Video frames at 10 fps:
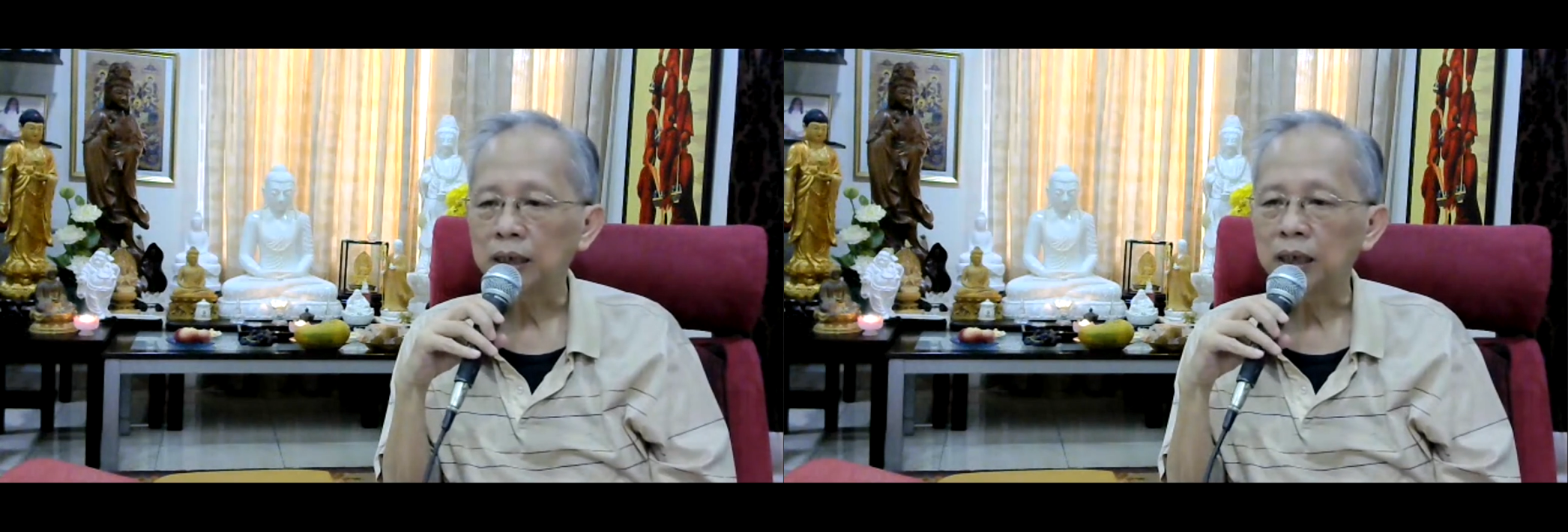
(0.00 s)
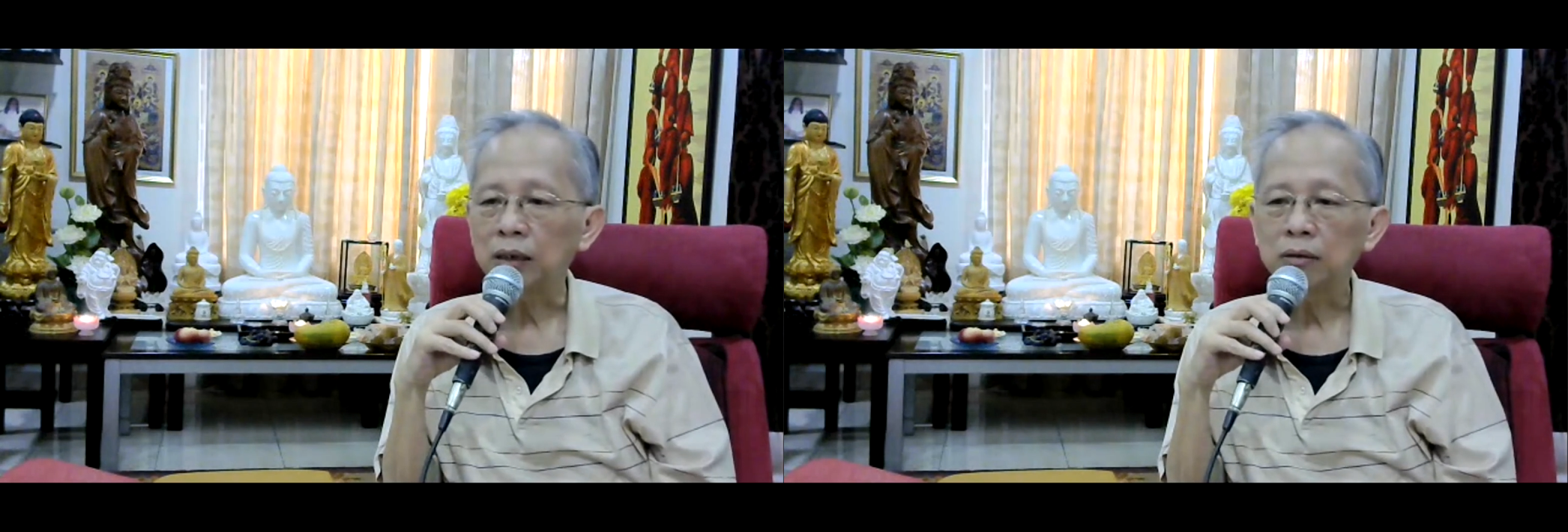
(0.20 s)

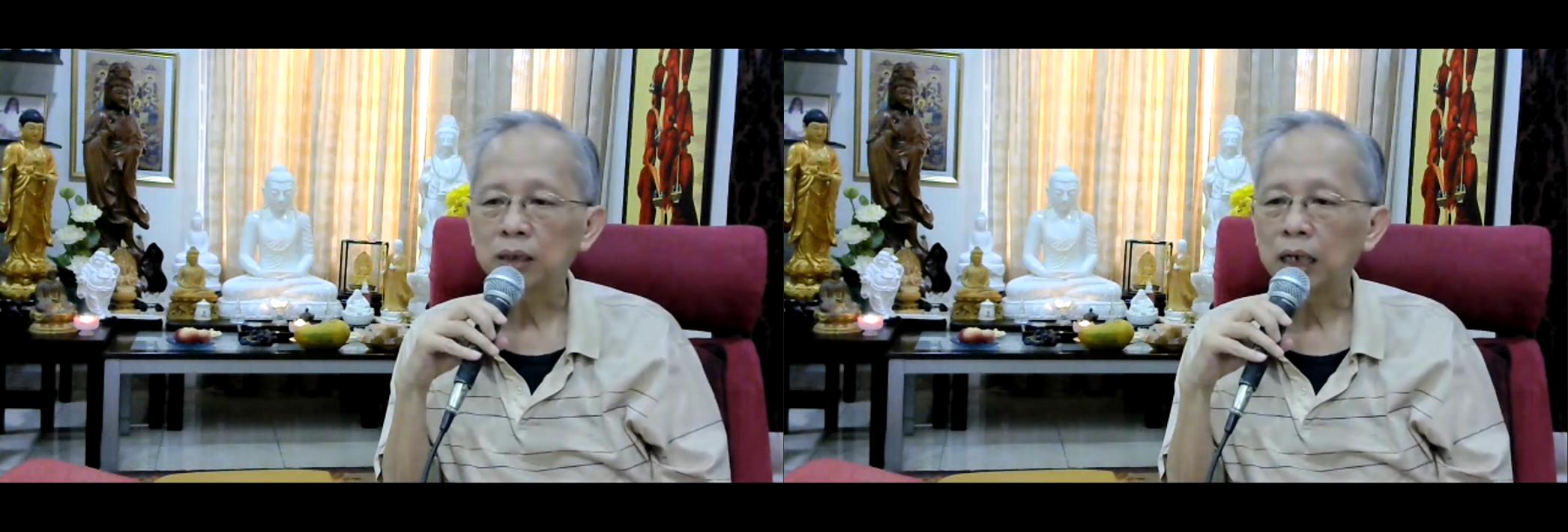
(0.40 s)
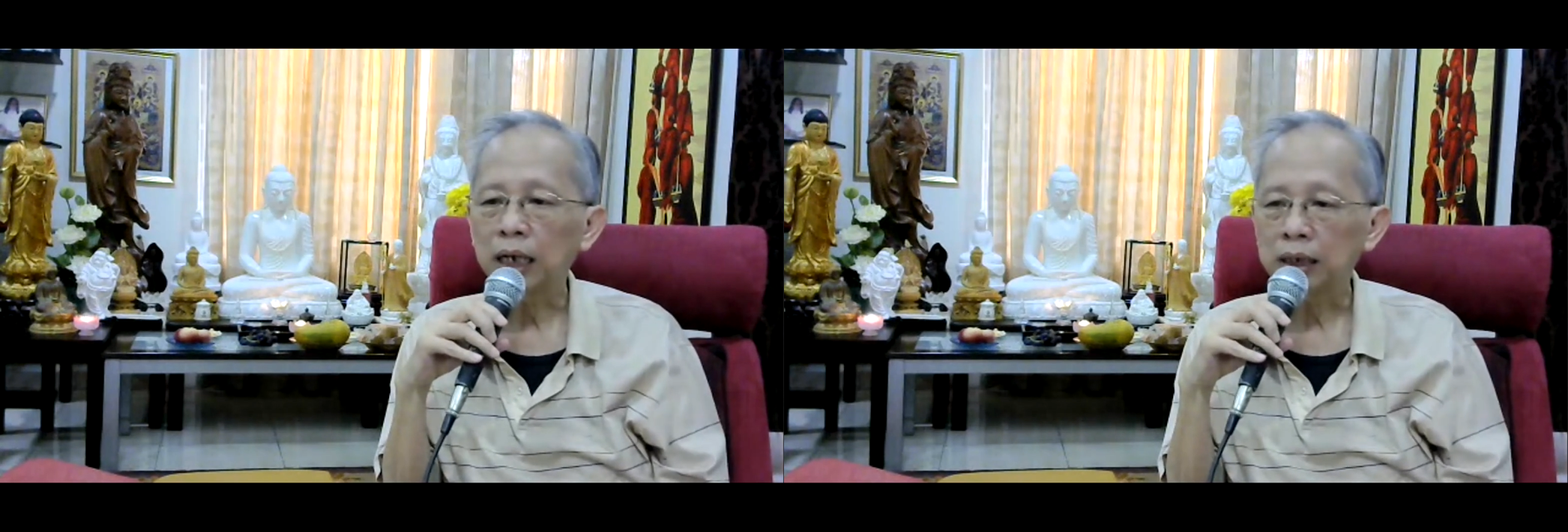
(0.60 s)
They all
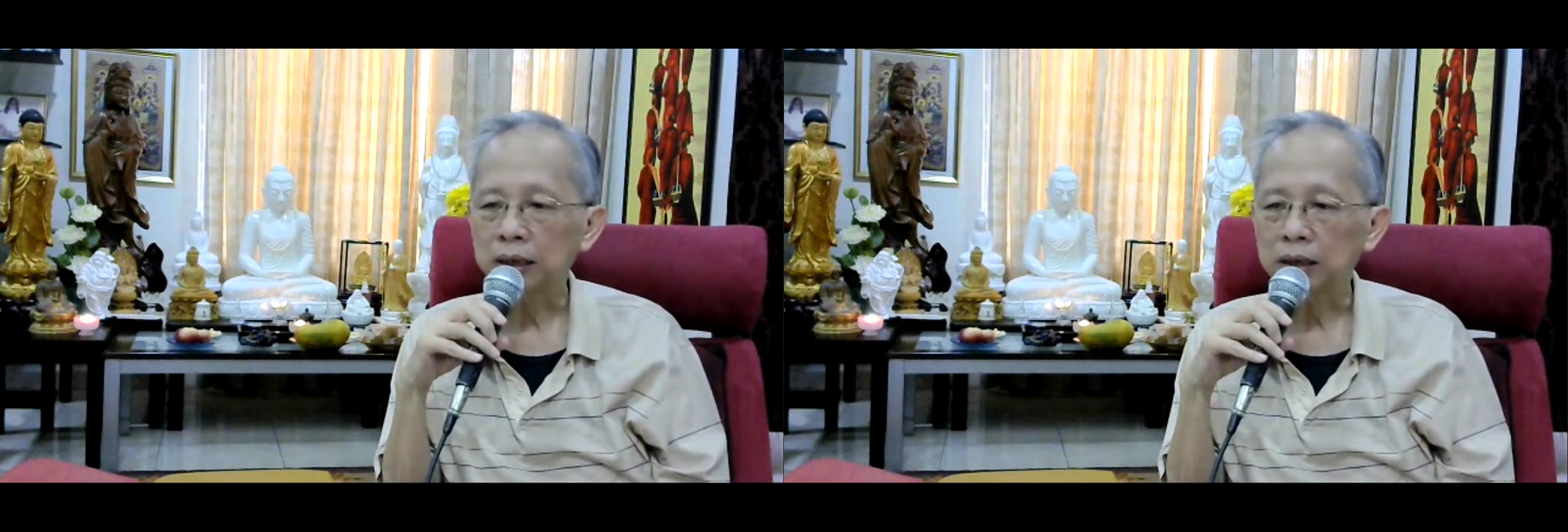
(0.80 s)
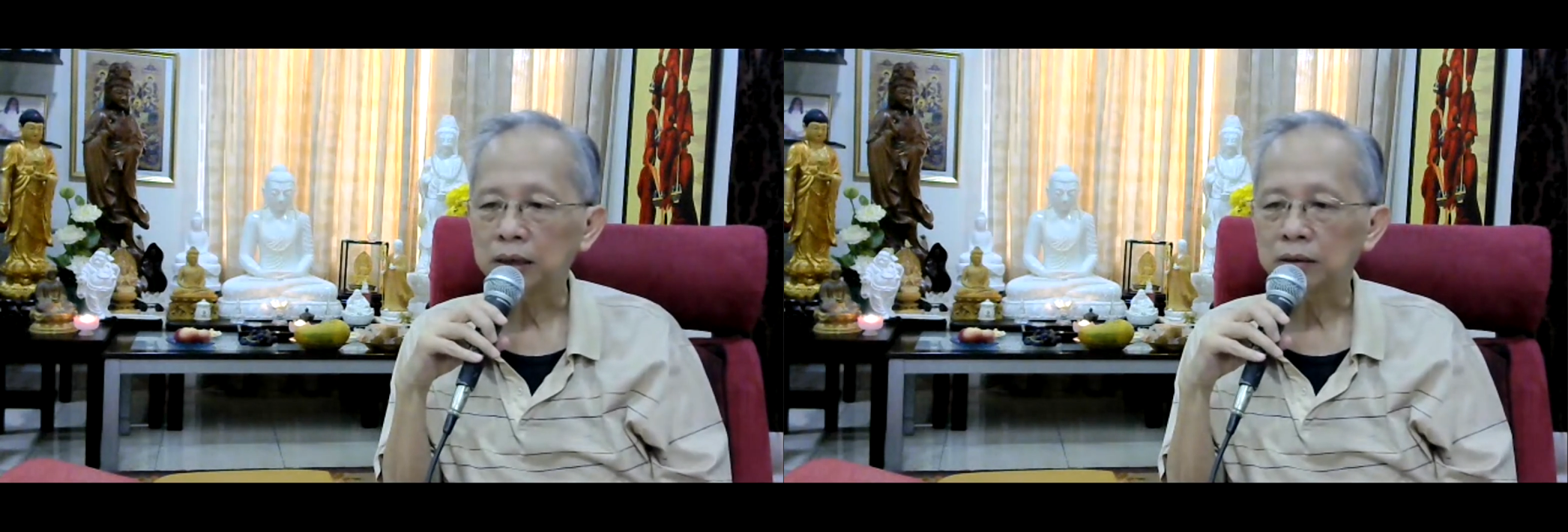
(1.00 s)
get
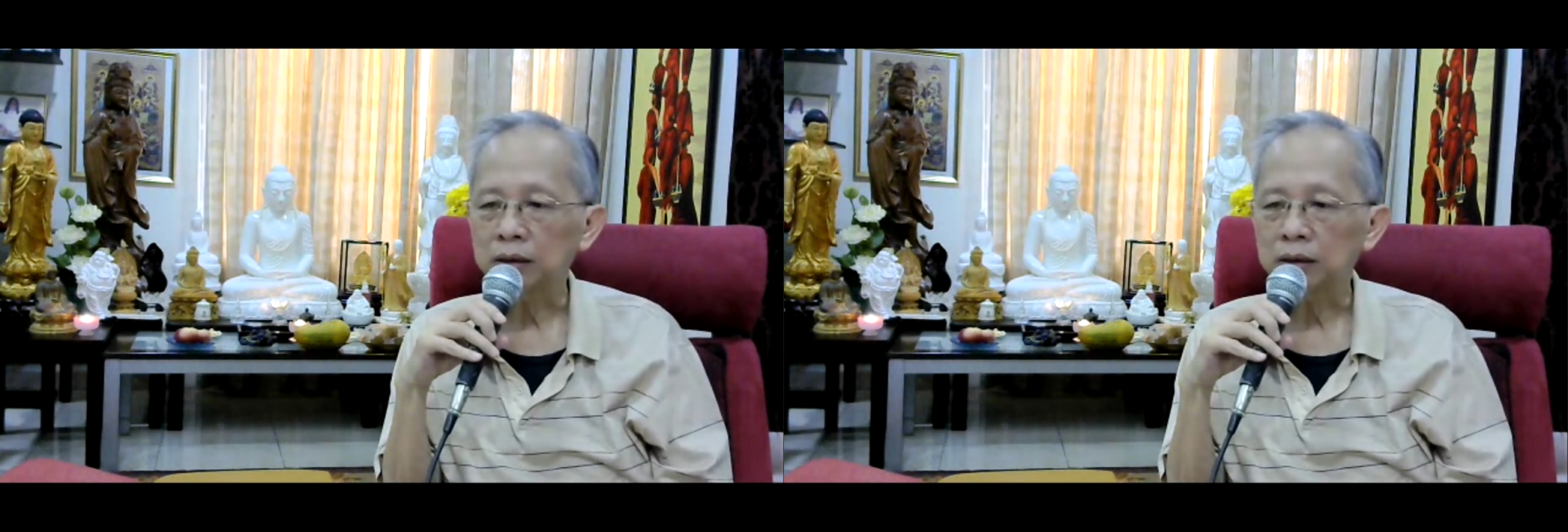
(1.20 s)
angry,